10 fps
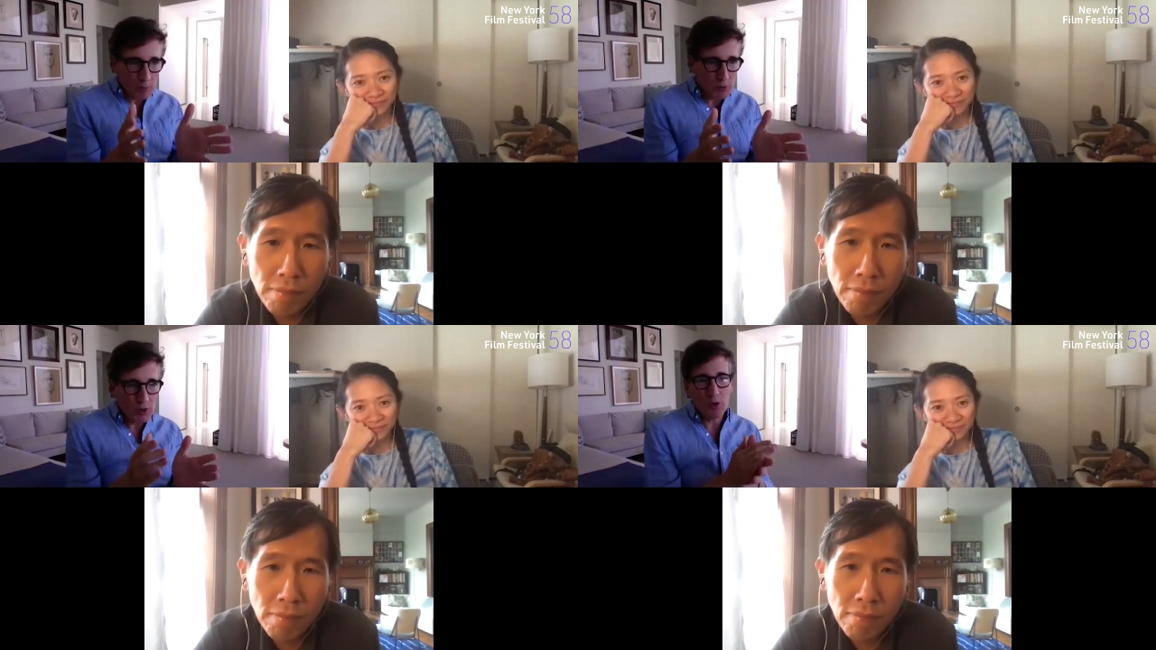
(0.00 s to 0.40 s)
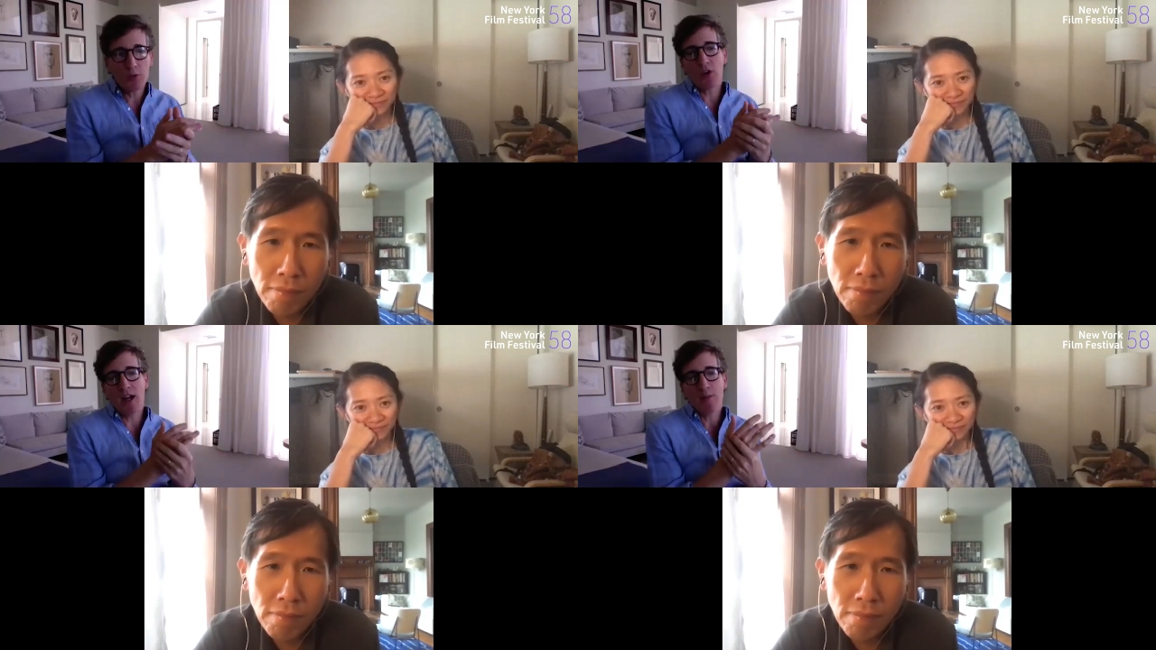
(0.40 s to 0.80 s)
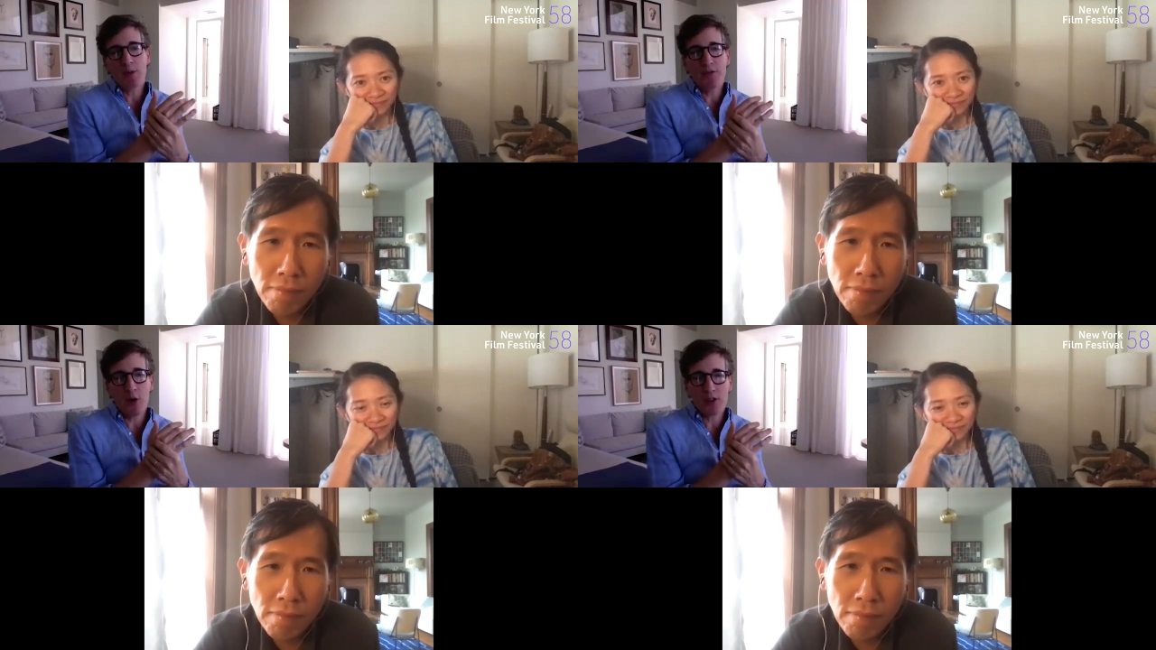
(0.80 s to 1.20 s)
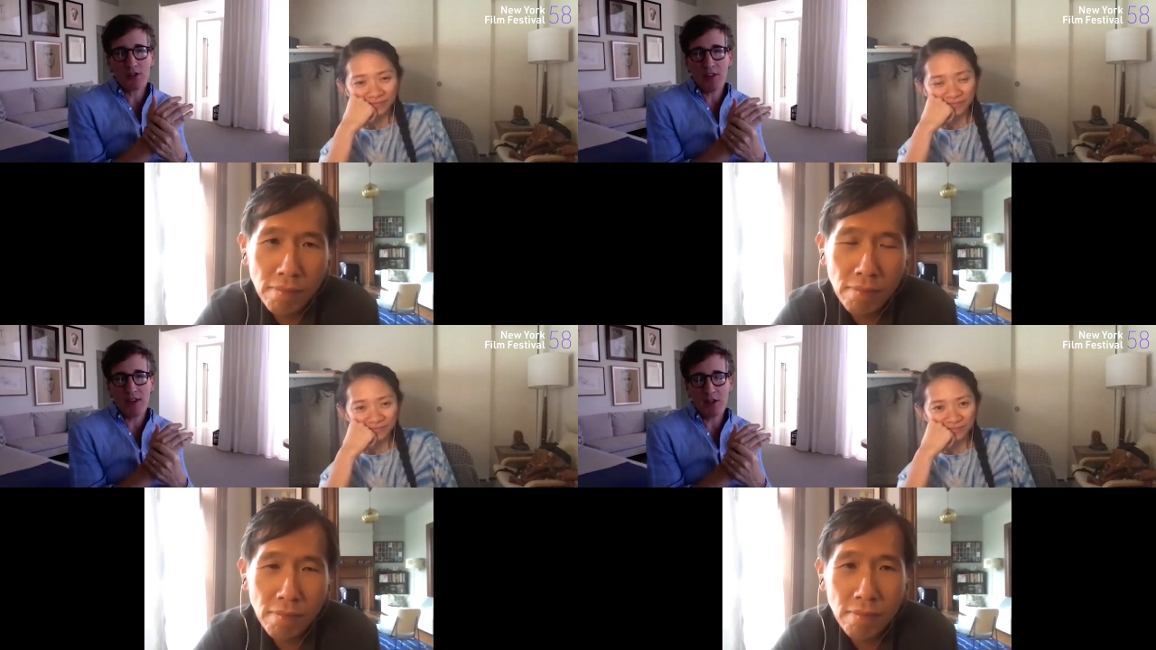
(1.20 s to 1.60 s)
Speaker 1: You know, trying to be focused
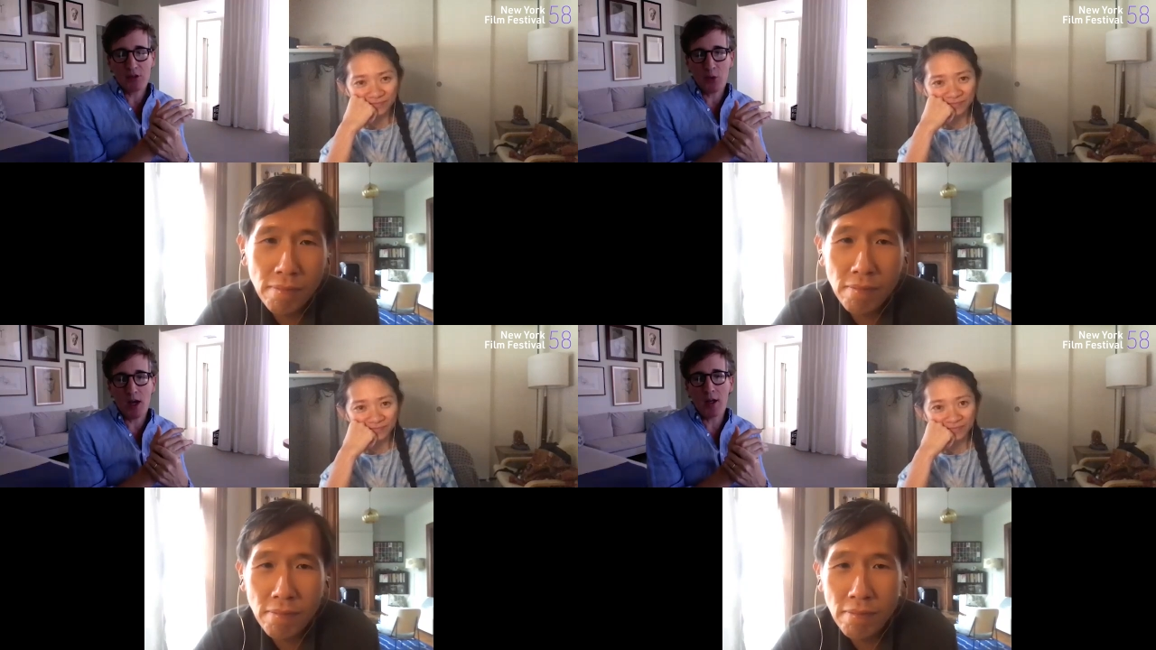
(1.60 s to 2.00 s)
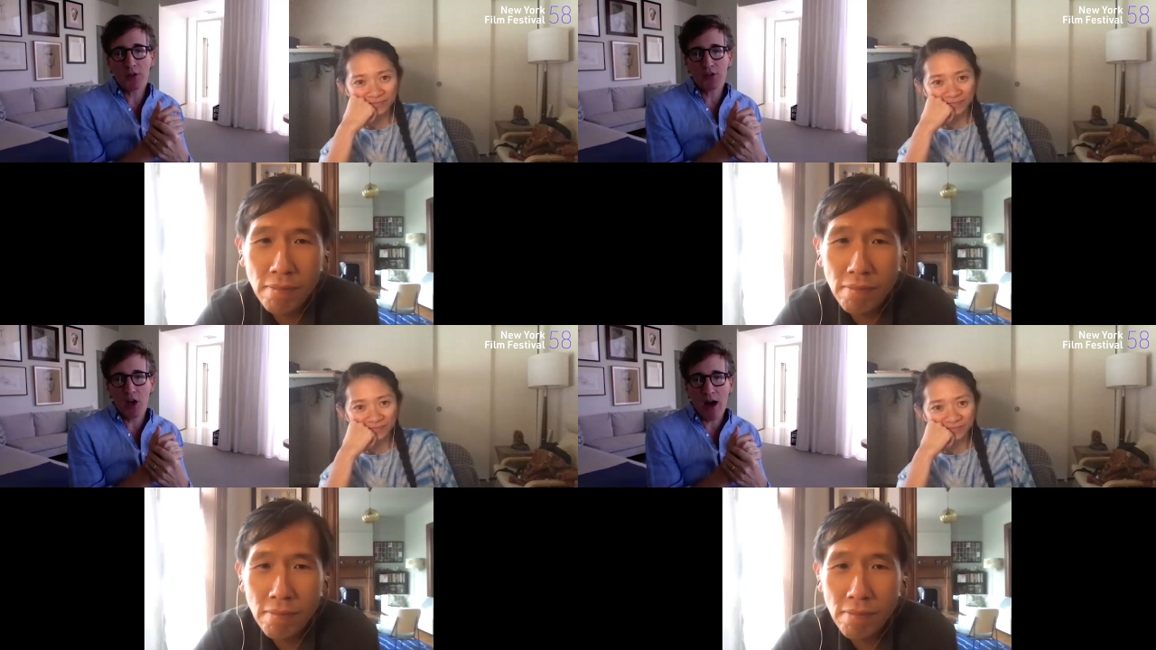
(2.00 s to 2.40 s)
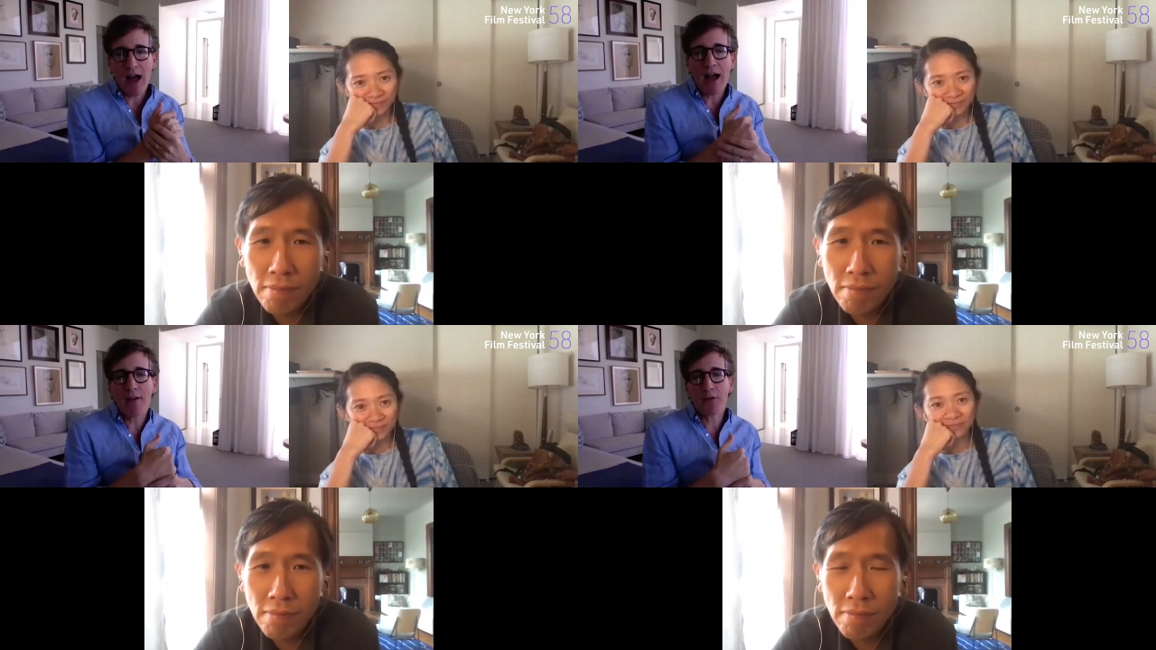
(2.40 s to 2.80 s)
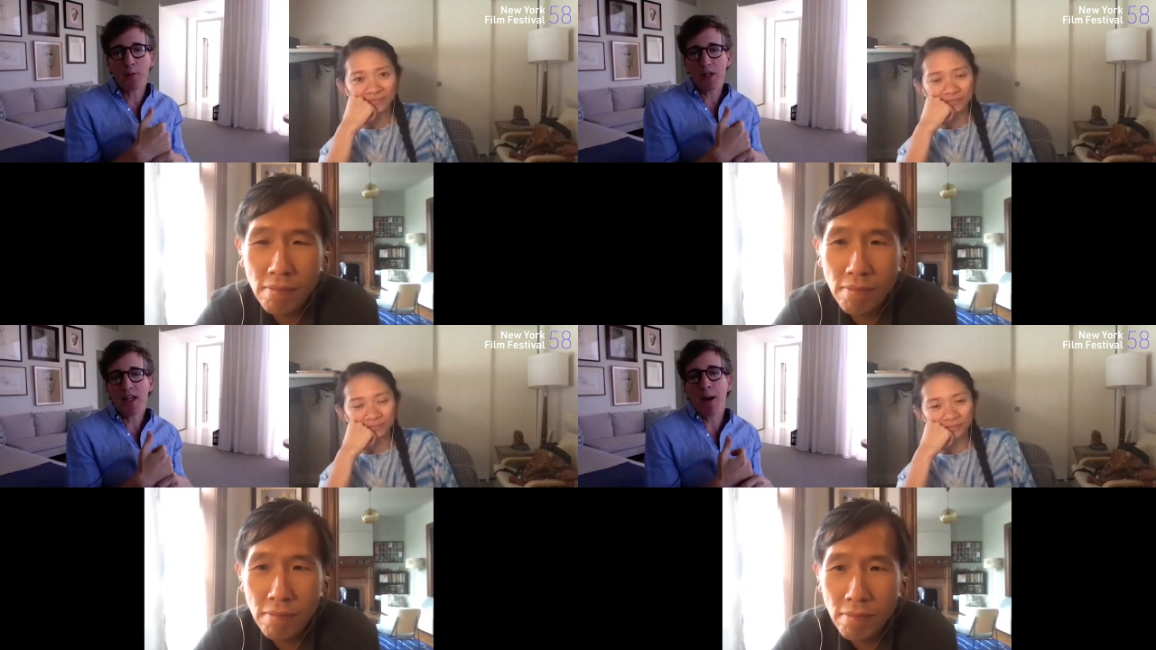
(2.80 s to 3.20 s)
on that as well. So, I, for
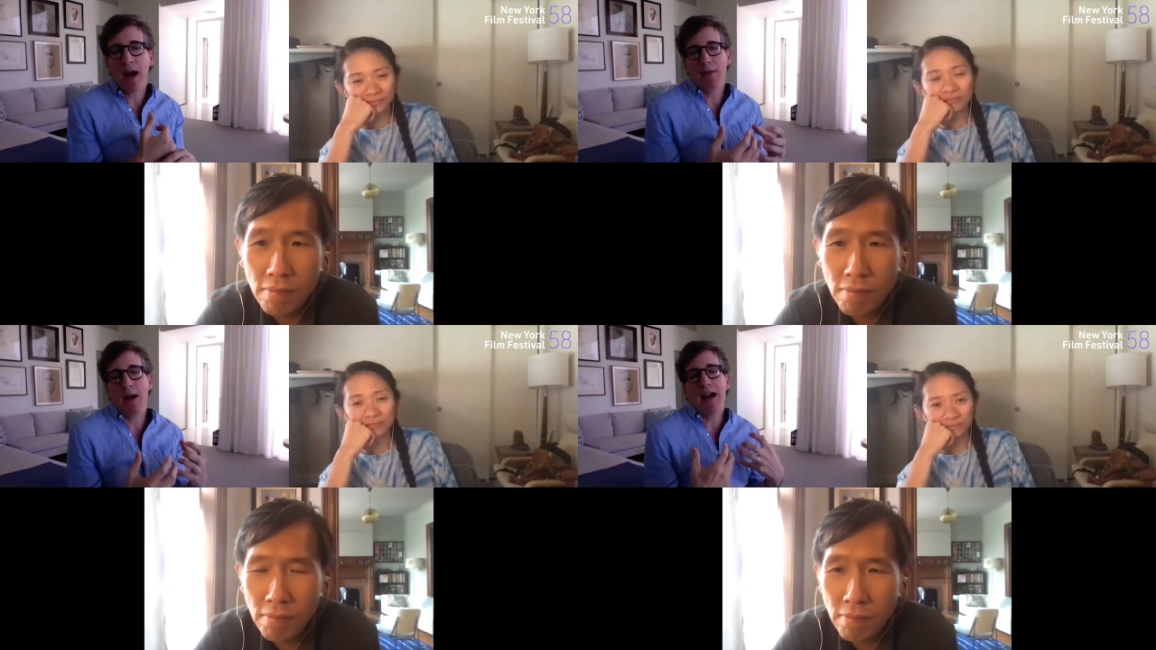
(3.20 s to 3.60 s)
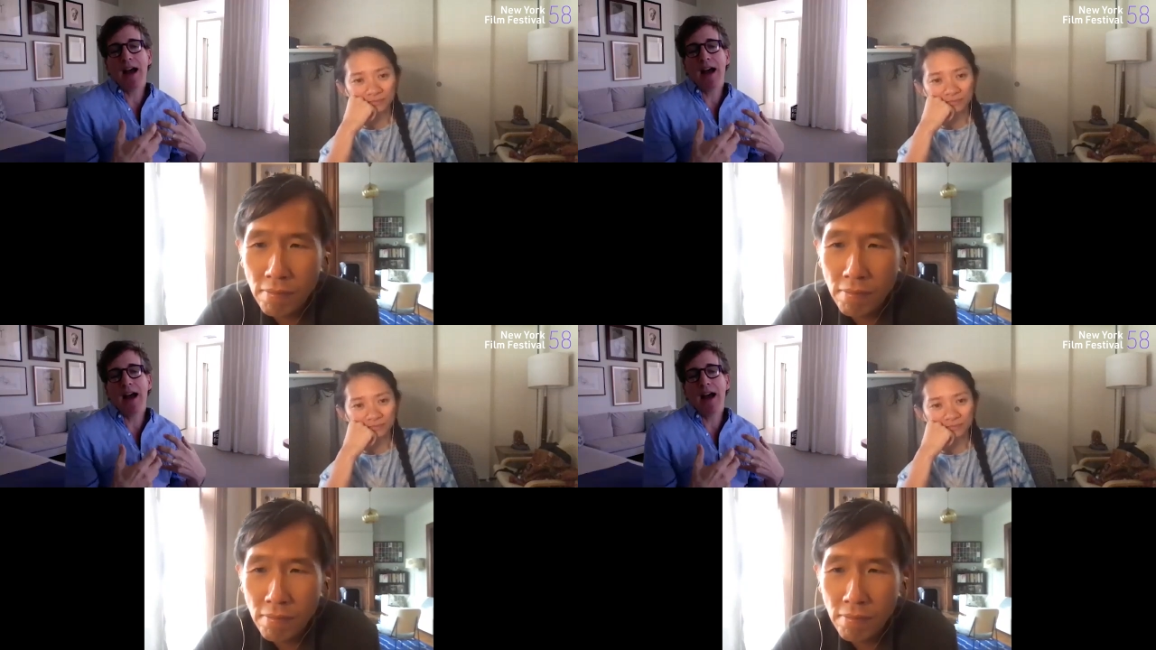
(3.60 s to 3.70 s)
me, my mm-hmm.